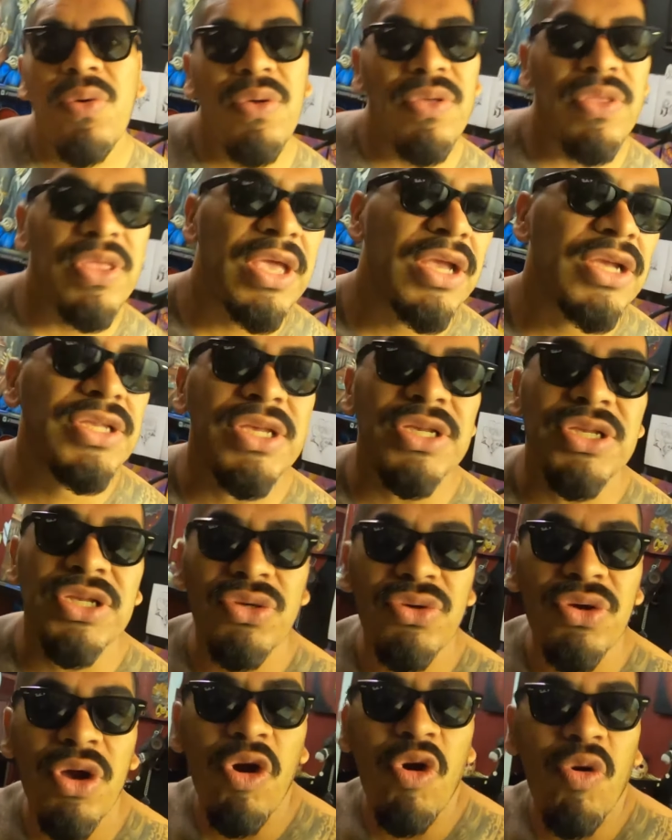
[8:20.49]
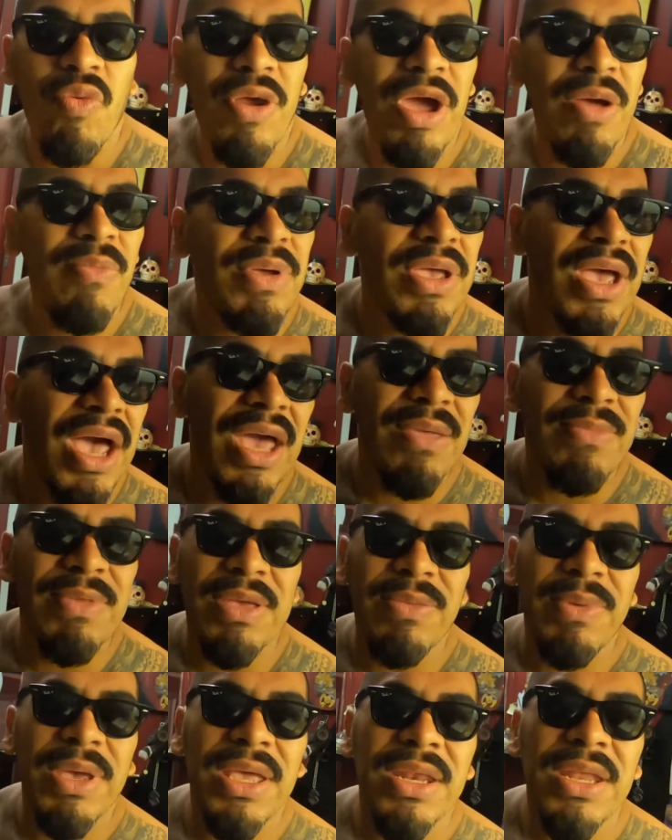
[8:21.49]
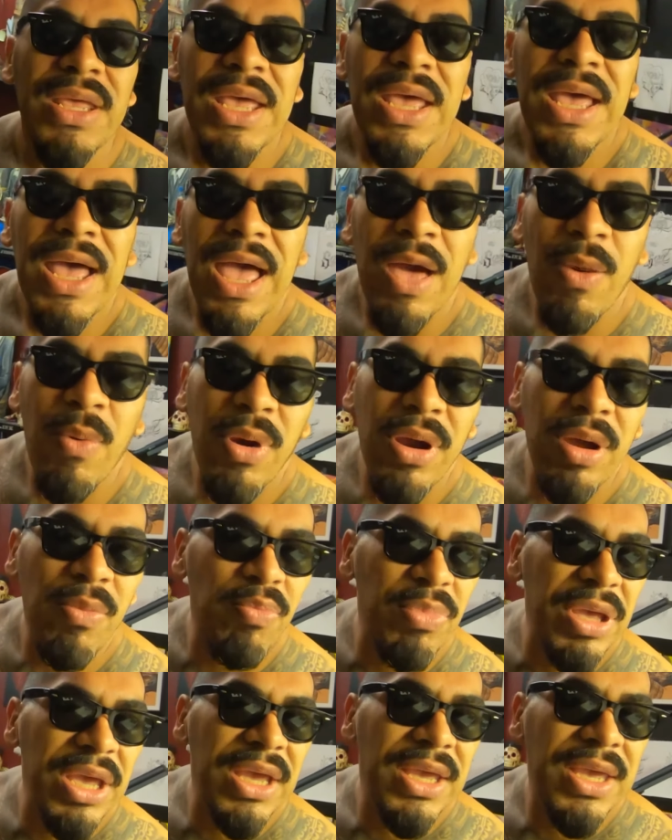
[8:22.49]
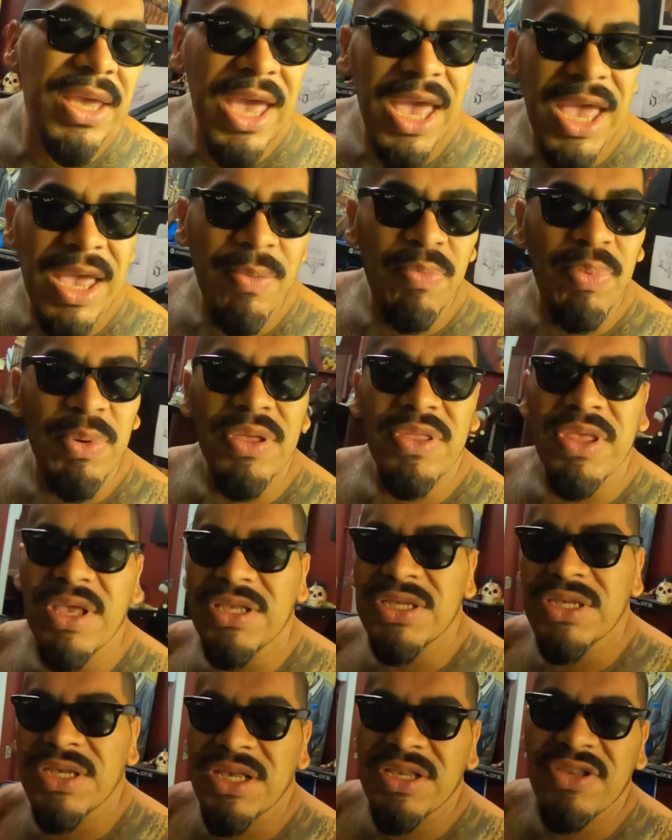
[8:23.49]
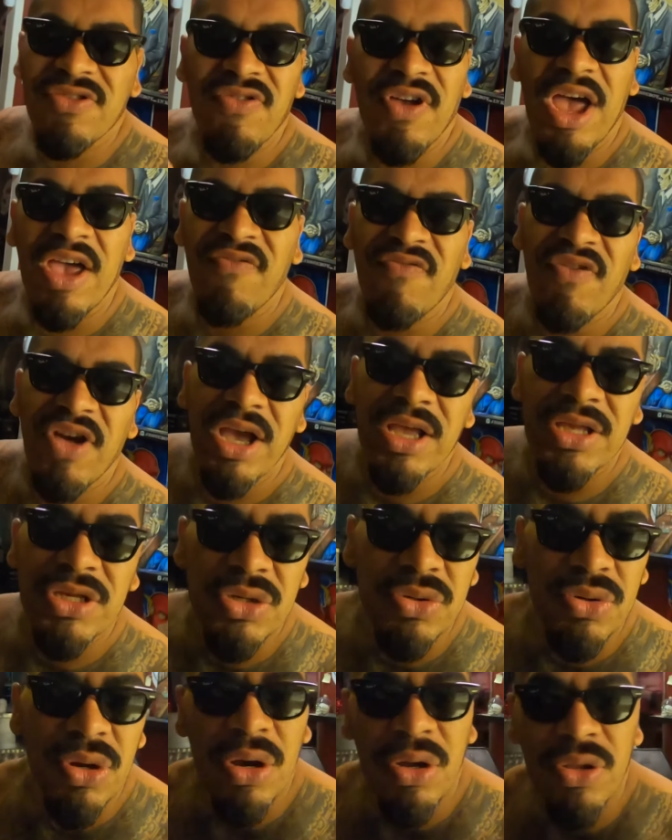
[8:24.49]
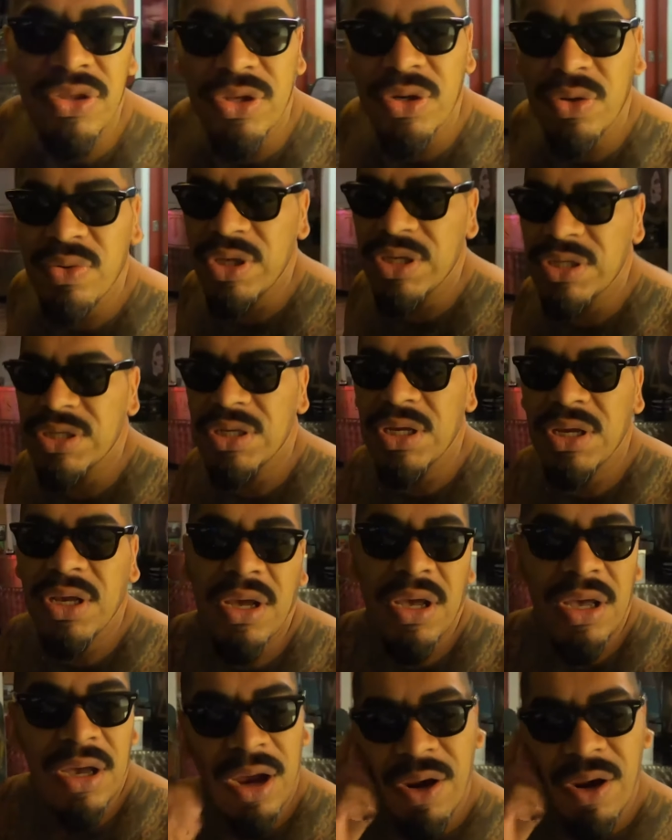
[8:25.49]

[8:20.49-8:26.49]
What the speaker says: there's the struggle right behind me, man. I wear a big cape that says I fucking struggled through this. All